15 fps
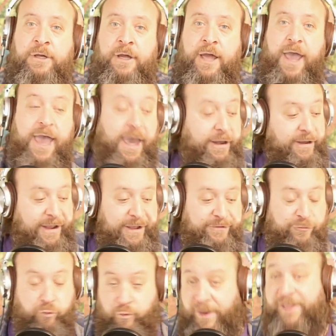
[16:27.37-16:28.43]
And
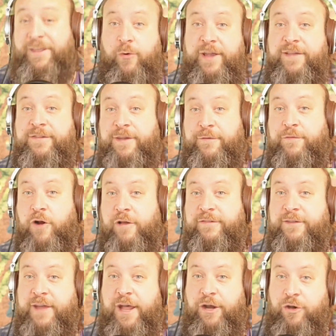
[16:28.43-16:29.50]
it's really easy for us
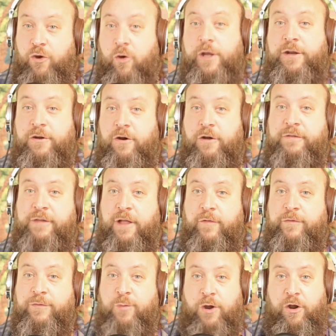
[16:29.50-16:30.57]
to get annoyed at
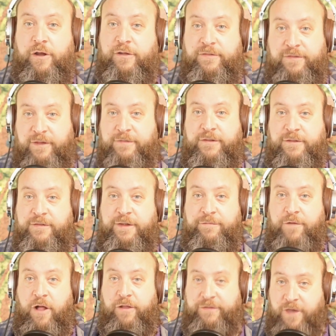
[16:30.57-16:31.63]
ourselves when our consistency
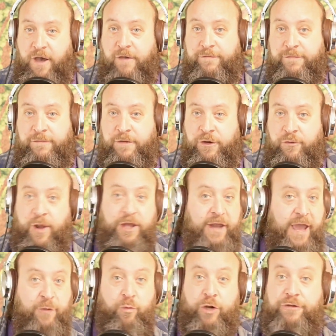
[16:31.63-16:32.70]
falls off, right?
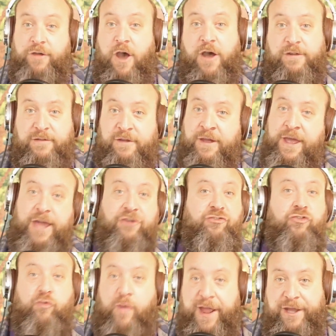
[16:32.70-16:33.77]
And we're taught and
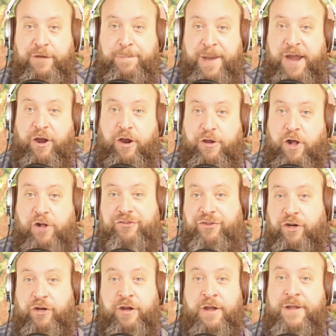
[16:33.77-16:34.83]
trained by our
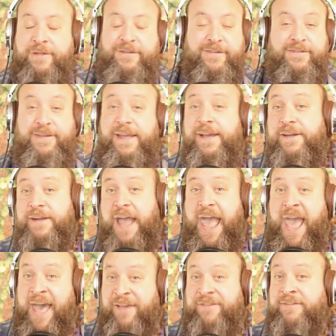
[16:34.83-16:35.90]
culture to see it
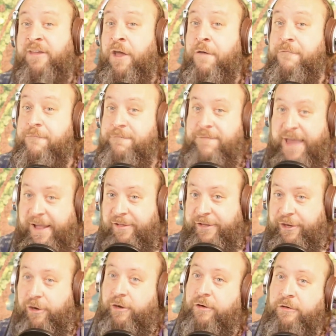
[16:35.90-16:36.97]
as
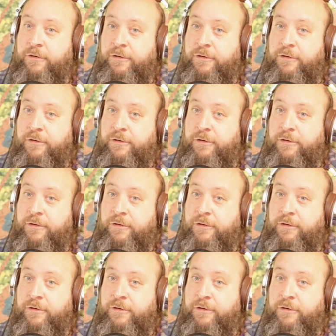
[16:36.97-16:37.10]
failure.